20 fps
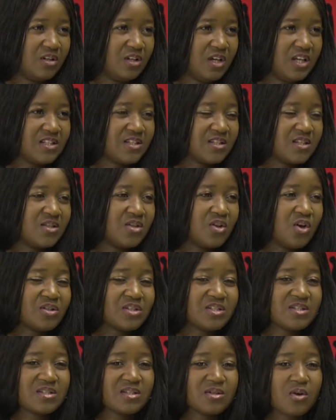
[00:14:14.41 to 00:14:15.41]
It's
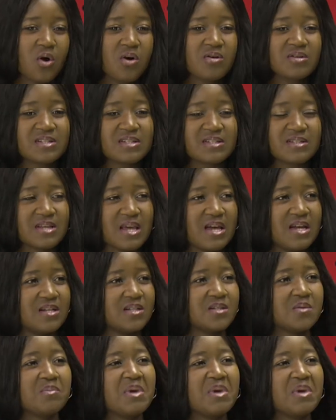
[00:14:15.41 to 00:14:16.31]
not constant.